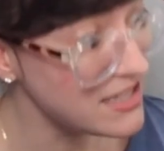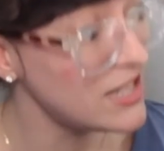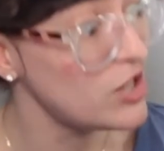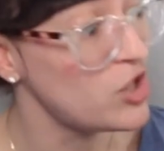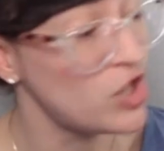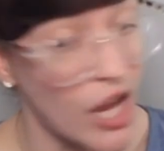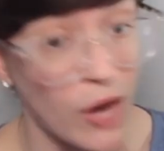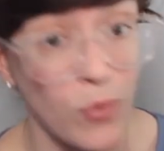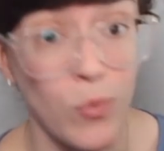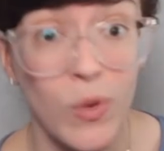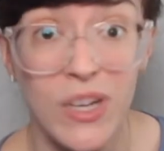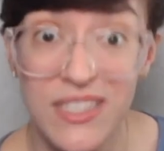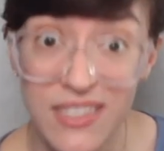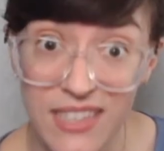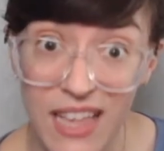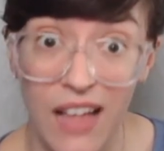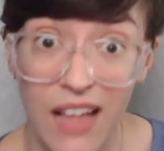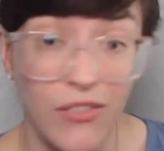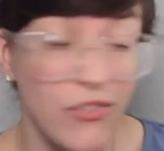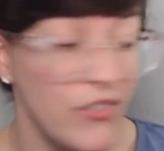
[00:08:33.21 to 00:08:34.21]
to shut
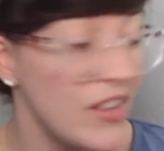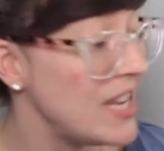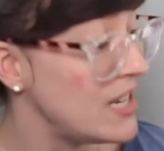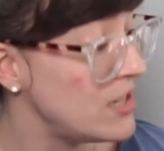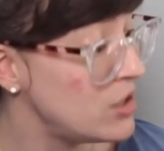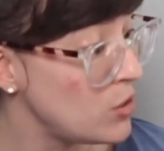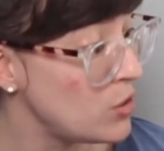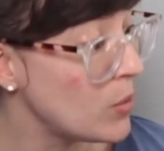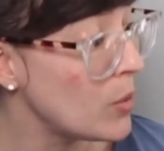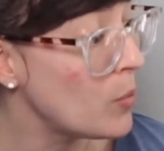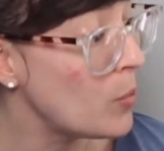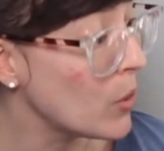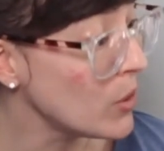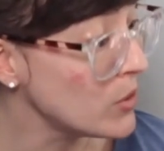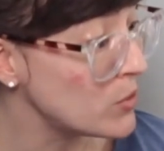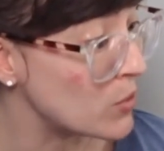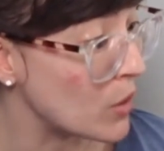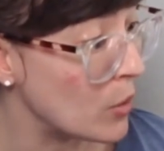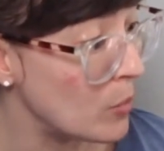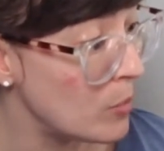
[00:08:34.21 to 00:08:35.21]
oneself into a
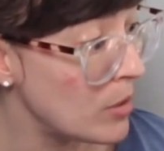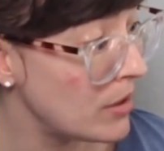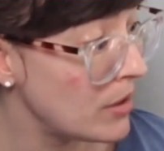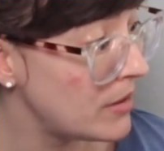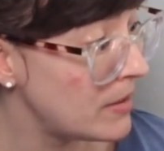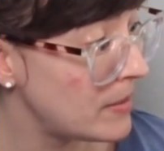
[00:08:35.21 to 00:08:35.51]
wardrobe.